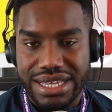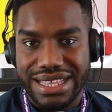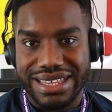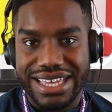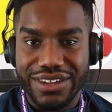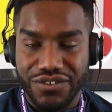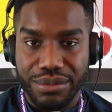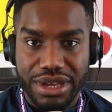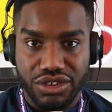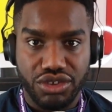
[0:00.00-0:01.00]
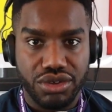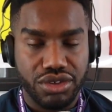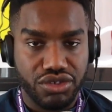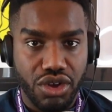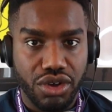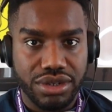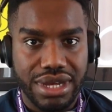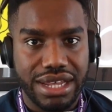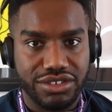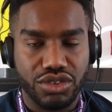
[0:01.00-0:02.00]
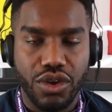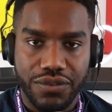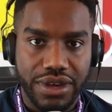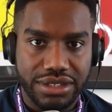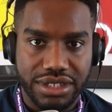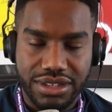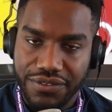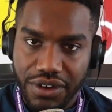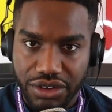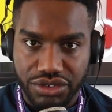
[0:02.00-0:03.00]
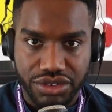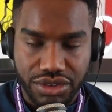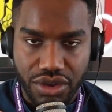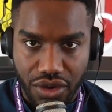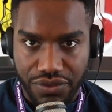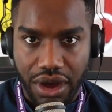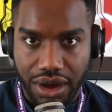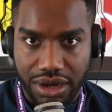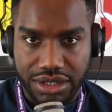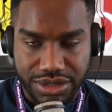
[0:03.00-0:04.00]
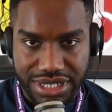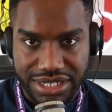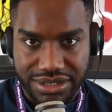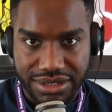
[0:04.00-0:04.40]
that the inflammation has gone and is not affecting the function of the heart, okay?